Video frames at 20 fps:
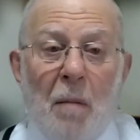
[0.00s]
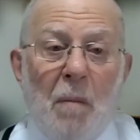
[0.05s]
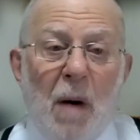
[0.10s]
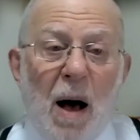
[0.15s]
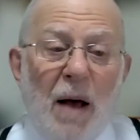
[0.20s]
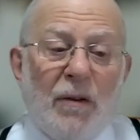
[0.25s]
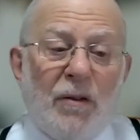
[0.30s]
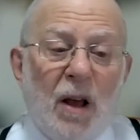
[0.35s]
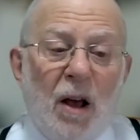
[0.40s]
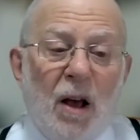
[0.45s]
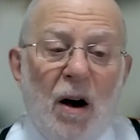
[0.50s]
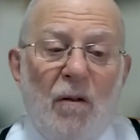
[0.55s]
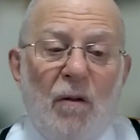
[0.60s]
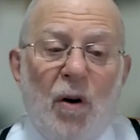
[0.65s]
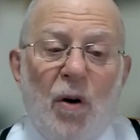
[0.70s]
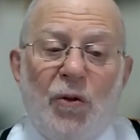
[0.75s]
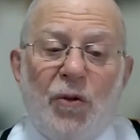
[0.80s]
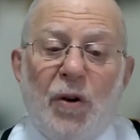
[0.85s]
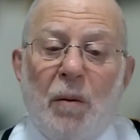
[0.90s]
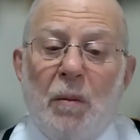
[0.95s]
Maaseh
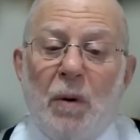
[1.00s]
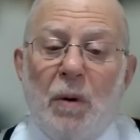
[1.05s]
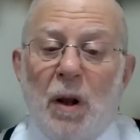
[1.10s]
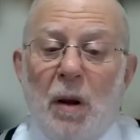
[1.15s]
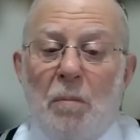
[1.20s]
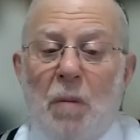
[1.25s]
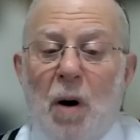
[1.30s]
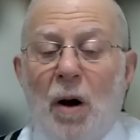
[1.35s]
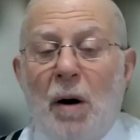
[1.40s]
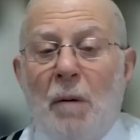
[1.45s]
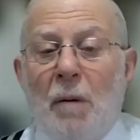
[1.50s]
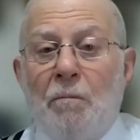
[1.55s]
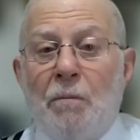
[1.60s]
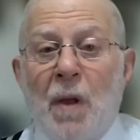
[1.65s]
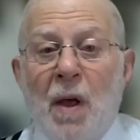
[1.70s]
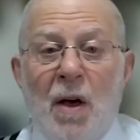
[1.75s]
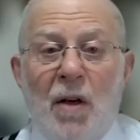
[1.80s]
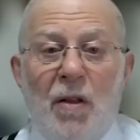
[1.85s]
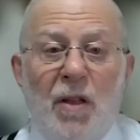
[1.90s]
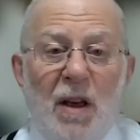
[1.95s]
avos siman
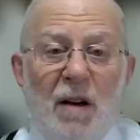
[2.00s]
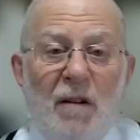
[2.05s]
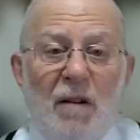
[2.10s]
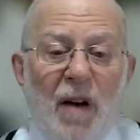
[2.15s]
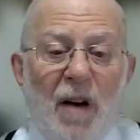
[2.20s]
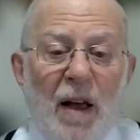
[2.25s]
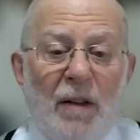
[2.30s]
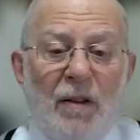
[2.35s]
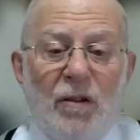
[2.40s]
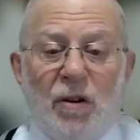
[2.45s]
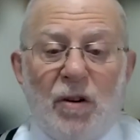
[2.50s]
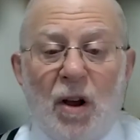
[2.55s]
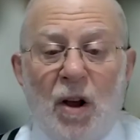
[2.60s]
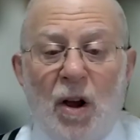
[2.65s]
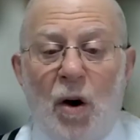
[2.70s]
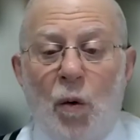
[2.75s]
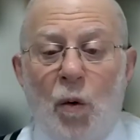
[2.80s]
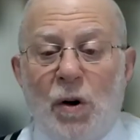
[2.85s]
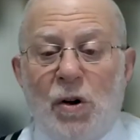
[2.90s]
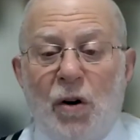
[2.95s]
the events
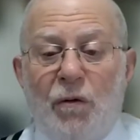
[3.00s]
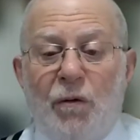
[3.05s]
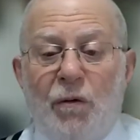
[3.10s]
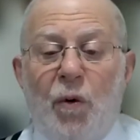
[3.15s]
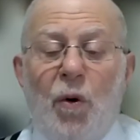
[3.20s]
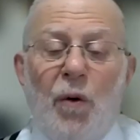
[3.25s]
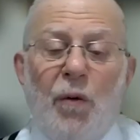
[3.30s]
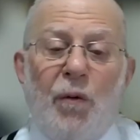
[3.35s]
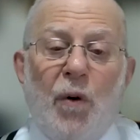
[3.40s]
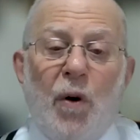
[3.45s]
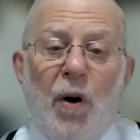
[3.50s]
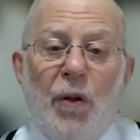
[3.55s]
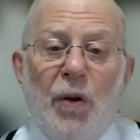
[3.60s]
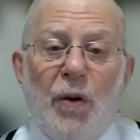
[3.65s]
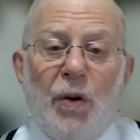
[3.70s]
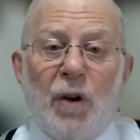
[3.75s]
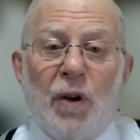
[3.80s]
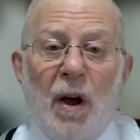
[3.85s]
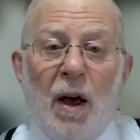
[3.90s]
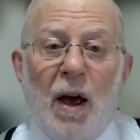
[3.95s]
which our
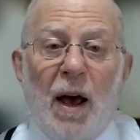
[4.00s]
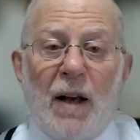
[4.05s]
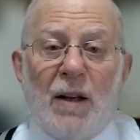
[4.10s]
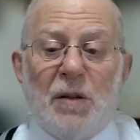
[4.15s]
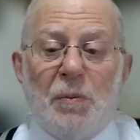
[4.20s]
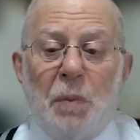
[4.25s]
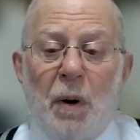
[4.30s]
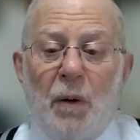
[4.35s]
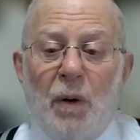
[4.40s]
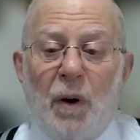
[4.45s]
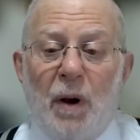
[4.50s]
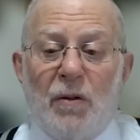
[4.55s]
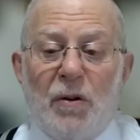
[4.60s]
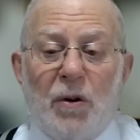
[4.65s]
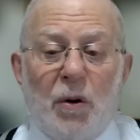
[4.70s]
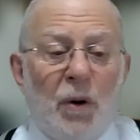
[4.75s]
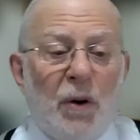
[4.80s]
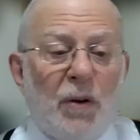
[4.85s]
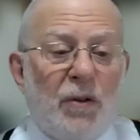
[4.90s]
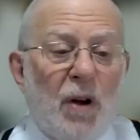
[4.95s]
forefathers
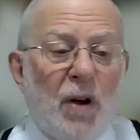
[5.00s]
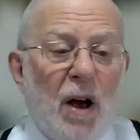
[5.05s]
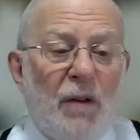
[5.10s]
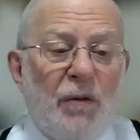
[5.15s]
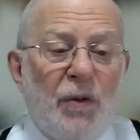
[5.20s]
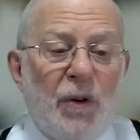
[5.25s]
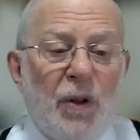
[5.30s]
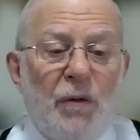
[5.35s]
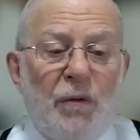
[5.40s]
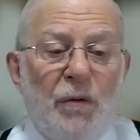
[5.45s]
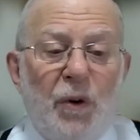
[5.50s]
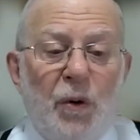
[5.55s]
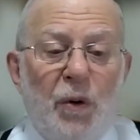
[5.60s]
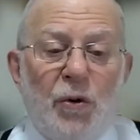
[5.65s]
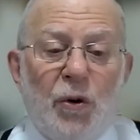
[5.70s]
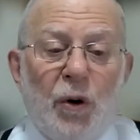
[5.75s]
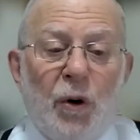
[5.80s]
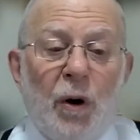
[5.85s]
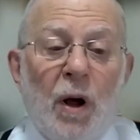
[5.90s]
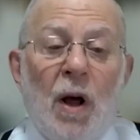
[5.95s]
experienced are a sign for the
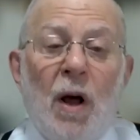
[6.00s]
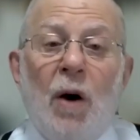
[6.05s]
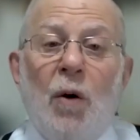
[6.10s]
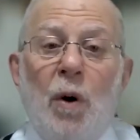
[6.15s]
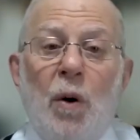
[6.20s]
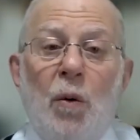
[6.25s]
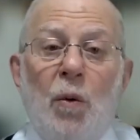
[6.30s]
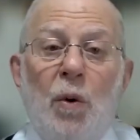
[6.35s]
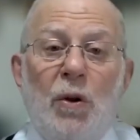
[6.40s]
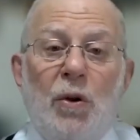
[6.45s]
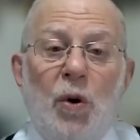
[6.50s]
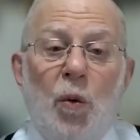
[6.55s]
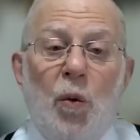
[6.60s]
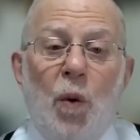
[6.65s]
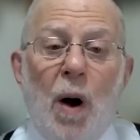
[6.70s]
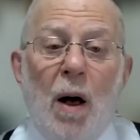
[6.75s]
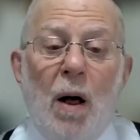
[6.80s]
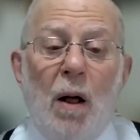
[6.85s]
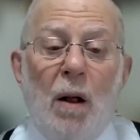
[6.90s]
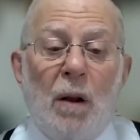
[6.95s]
future. We would do
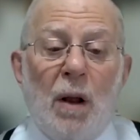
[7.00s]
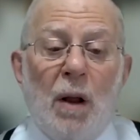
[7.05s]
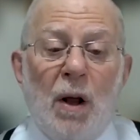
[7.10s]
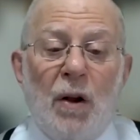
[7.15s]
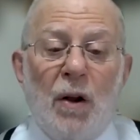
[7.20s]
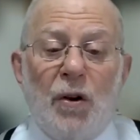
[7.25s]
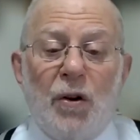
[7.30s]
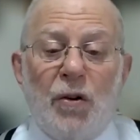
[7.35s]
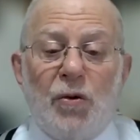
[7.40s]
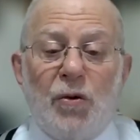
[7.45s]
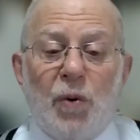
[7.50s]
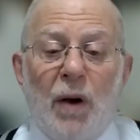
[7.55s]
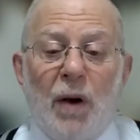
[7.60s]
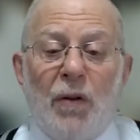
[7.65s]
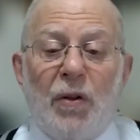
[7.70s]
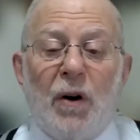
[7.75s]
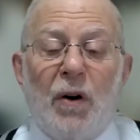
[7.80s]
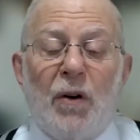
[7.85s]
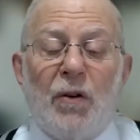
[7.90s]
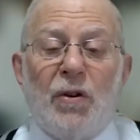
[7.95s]
well to
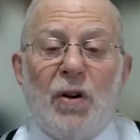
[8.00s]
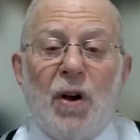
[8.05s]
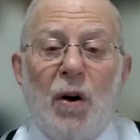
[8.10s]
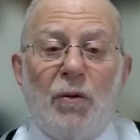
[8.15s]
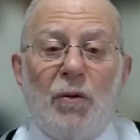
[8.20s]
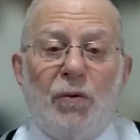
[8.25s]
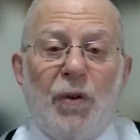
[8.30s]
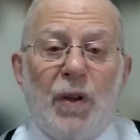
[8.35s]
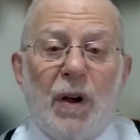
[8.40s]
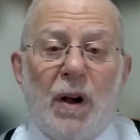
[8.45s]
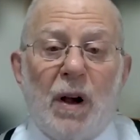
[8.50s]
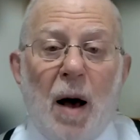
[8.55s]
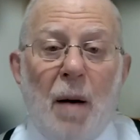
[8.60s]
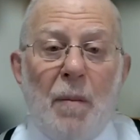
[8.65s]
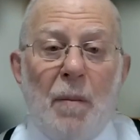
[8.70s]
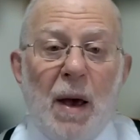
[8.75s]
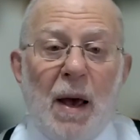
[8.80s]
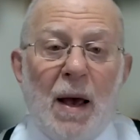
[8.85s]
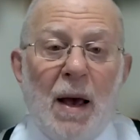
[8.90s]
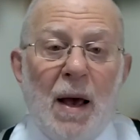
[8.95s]
strengthen ourselves for the
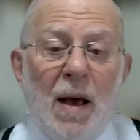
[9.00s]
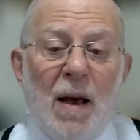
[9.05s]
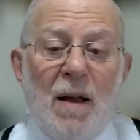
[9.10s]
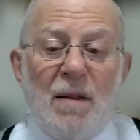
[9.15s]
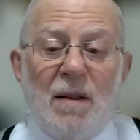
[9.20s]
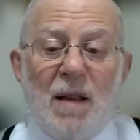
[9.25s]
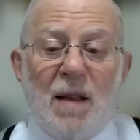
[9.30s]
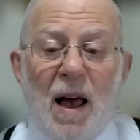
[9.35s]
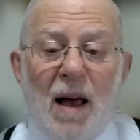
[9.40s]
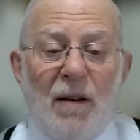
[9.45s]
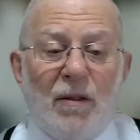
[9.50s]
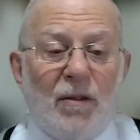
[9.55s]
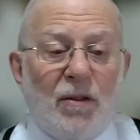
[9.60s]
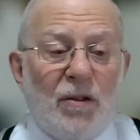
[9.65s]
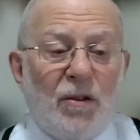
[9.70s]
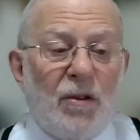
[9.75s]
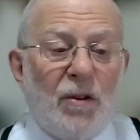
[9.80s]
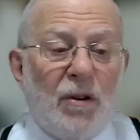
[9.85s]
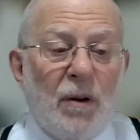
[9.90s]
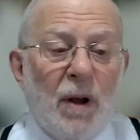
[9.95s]
coming
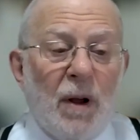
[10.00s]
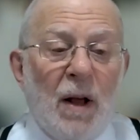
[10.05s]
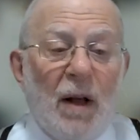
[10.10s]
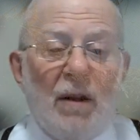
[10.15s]
tests.